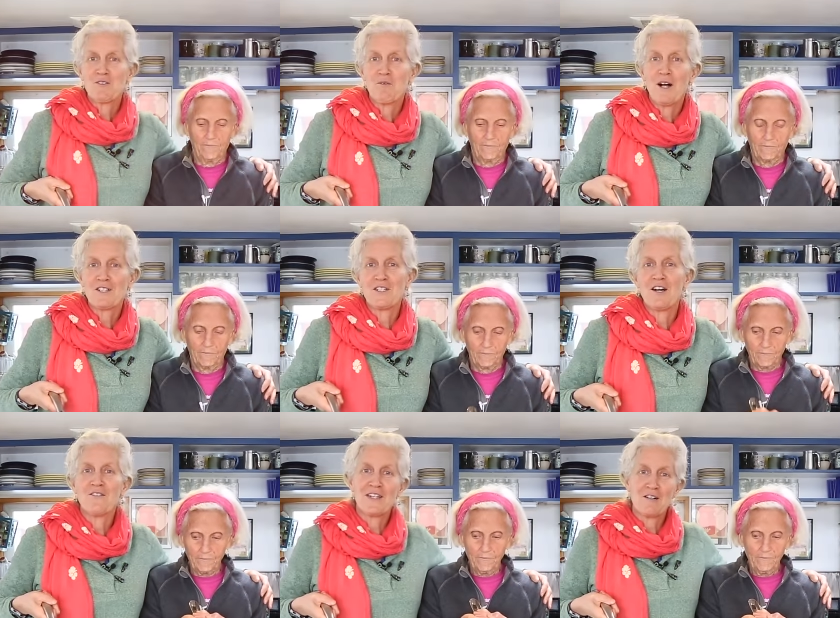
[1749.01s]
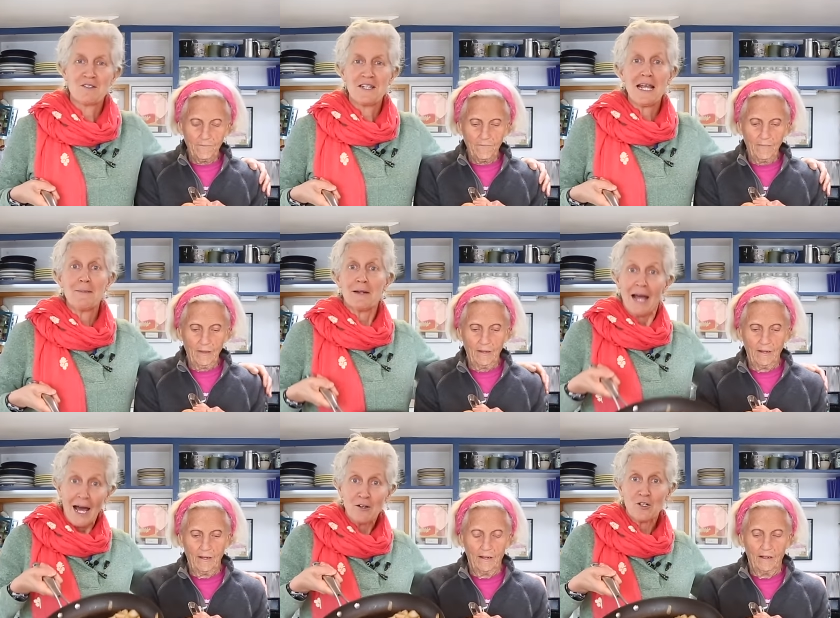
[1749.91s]
Speaker 1: for watching our video today about
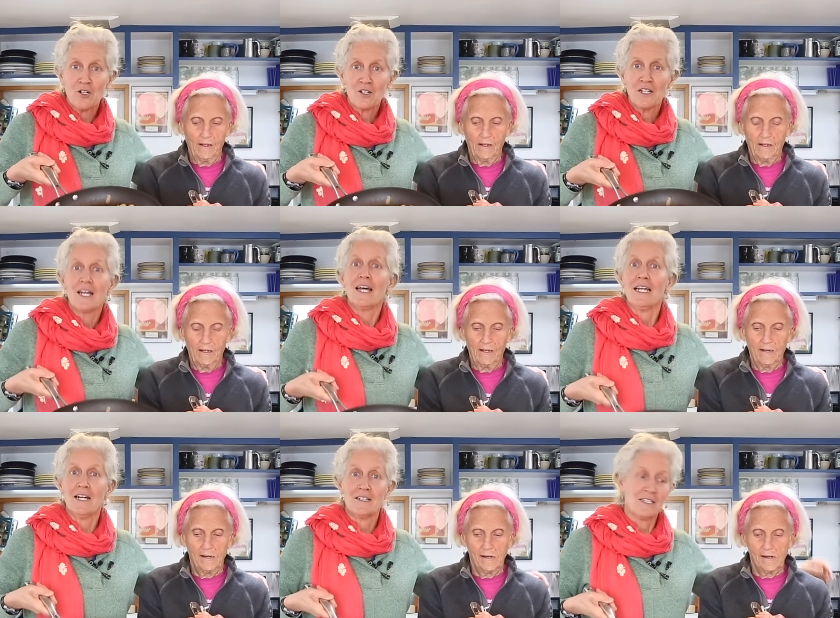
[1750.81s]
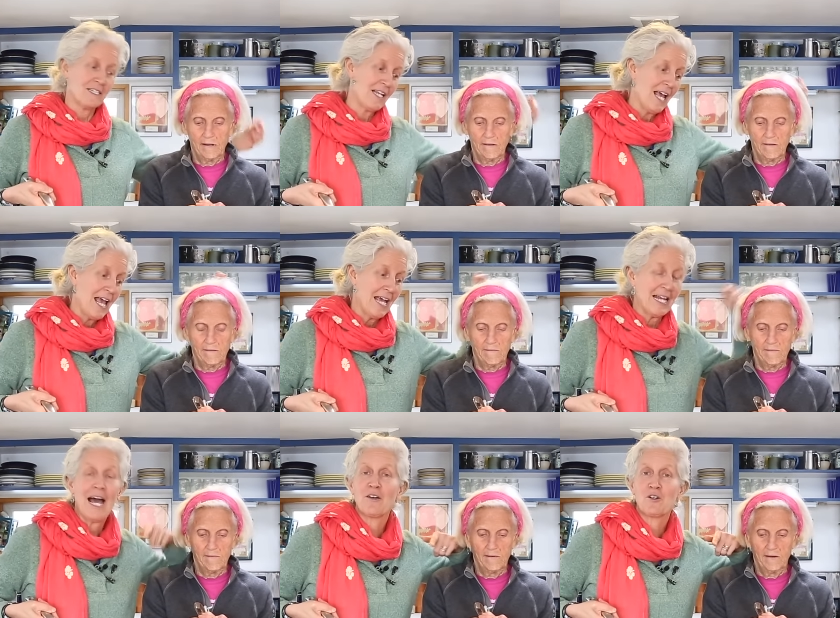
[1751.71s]
how to cook an onion and
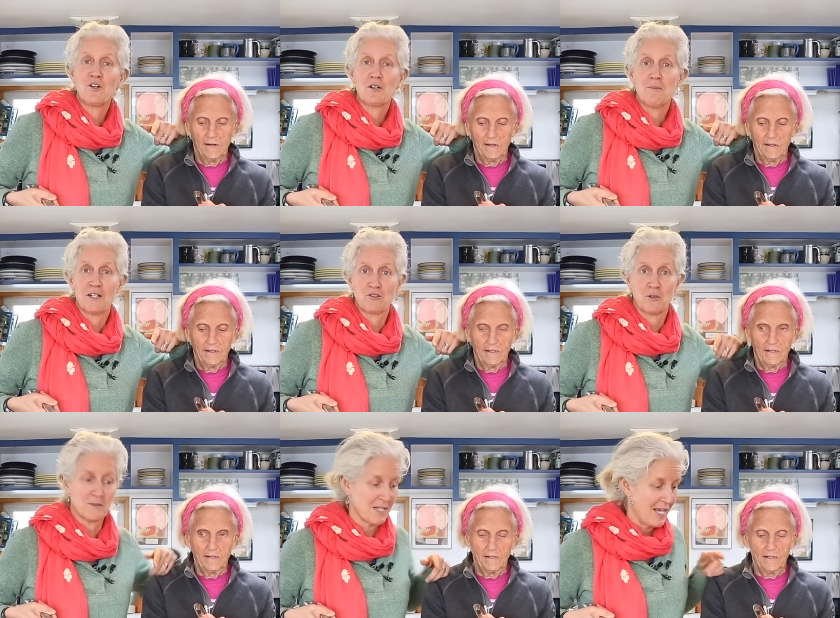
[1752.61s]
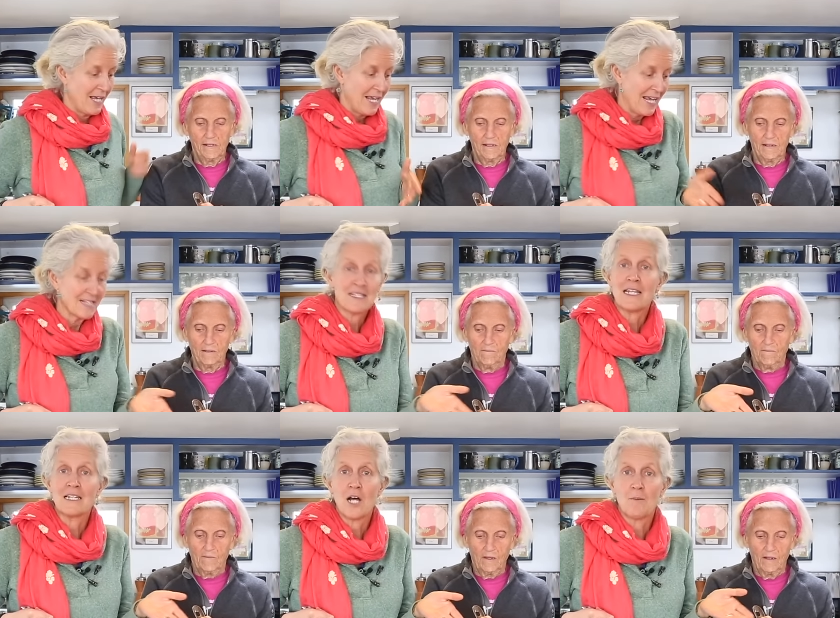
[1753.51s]
how to cook mushrooms. Ann's
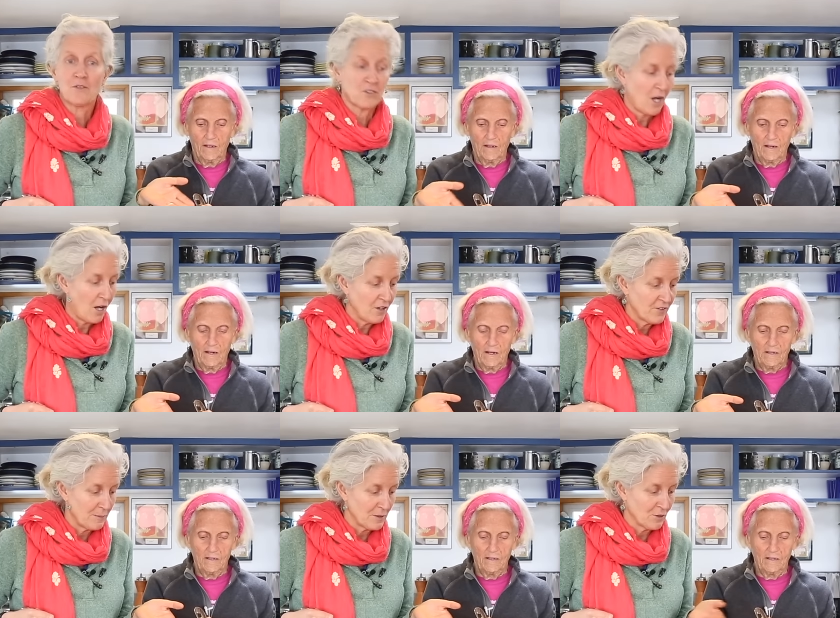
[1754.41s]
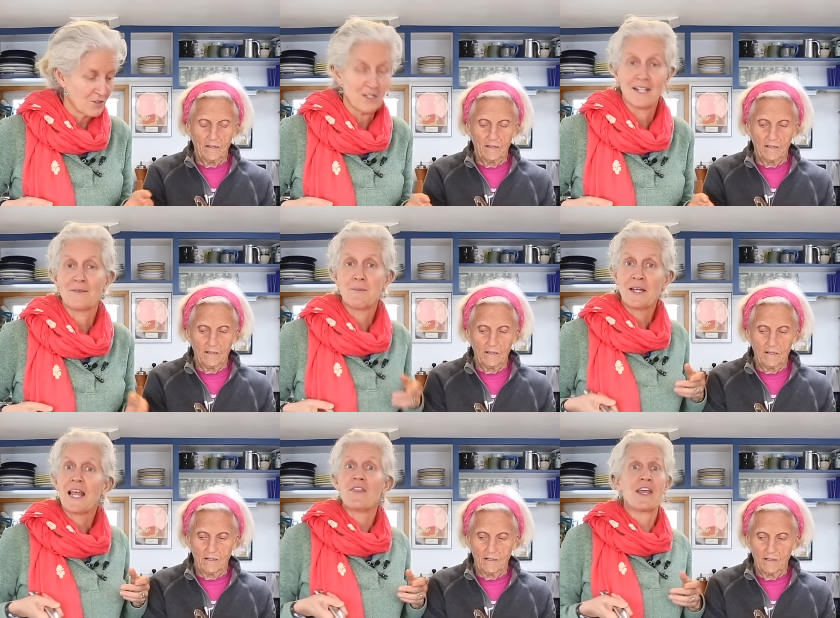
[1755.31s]
eaten almost all of them, it looks like,
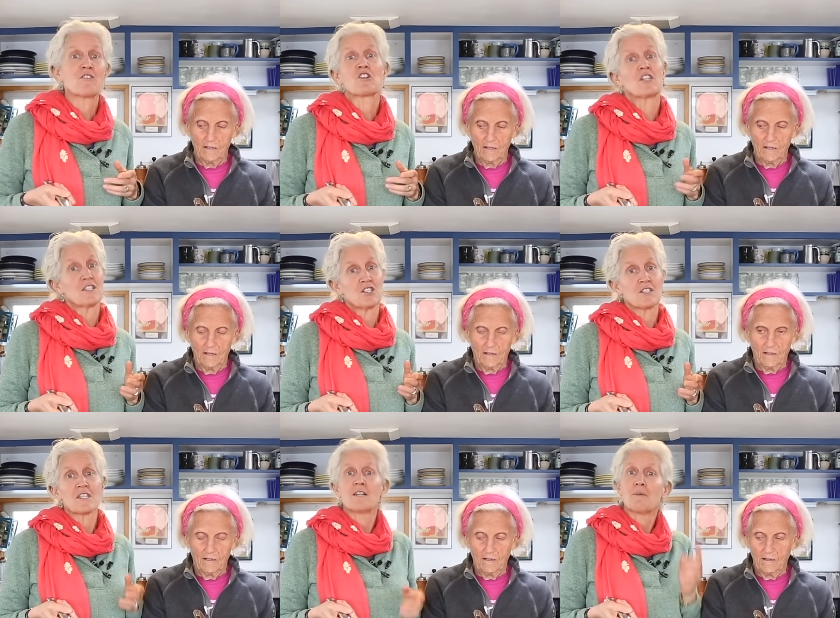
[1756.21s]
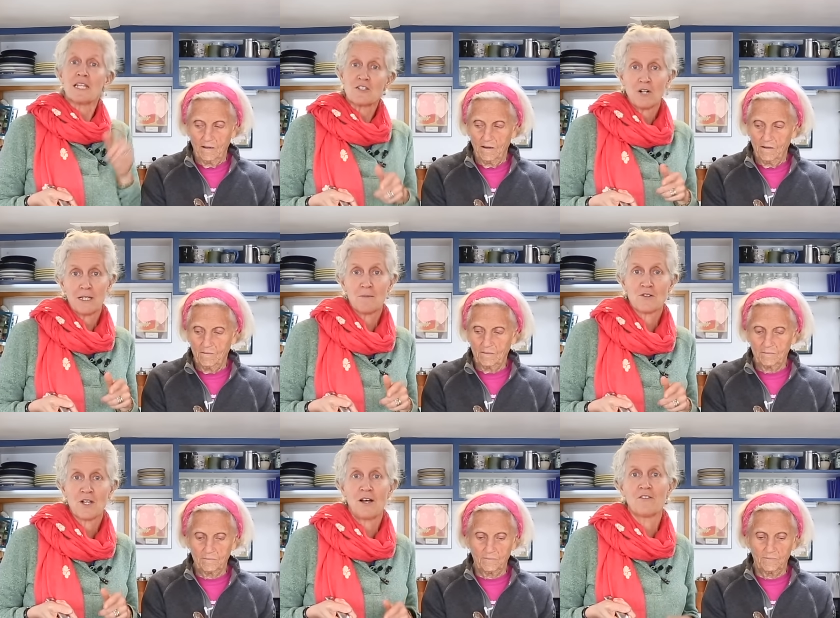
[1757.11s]
but they are delicious. Please try them
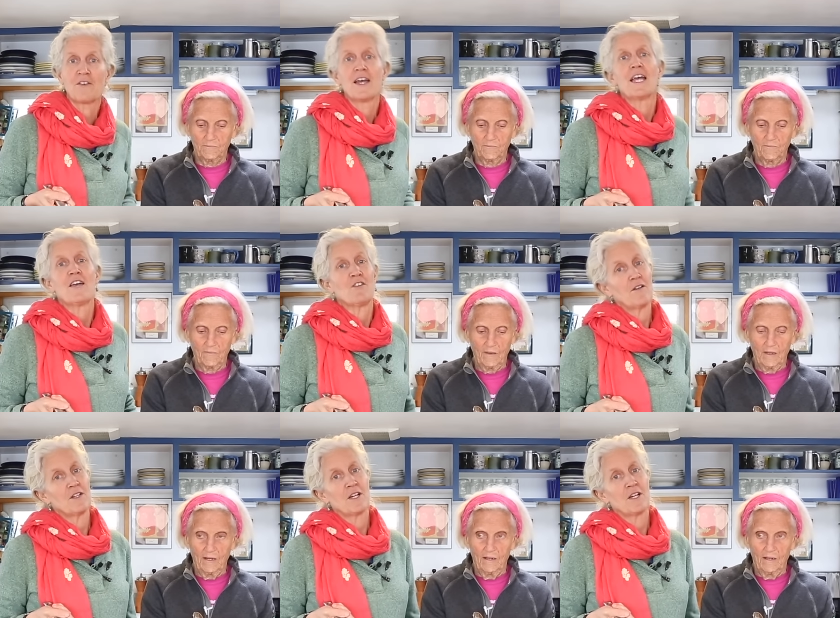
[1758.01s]
yourself. If you have any